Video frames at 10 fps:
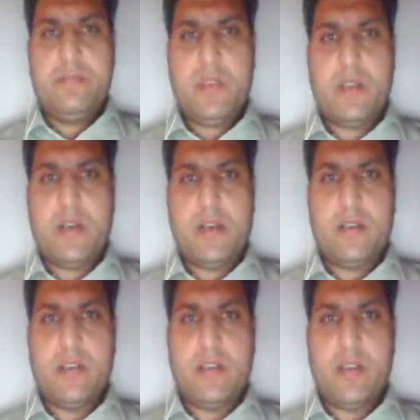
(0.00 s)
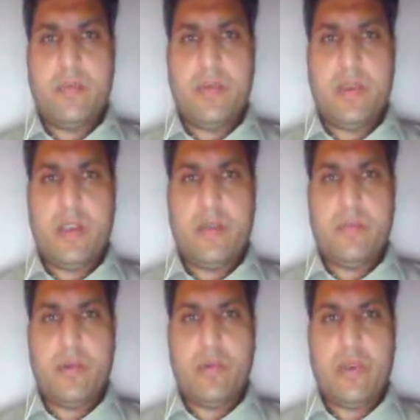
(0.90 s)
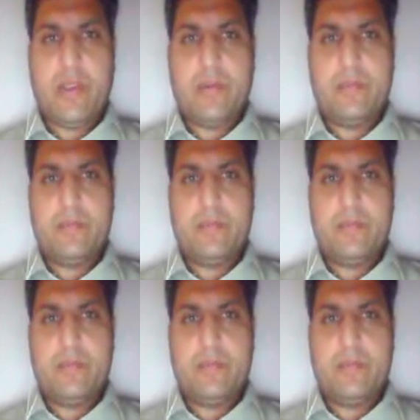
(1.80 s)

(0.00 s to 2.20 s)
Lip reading: regarding the EPI program.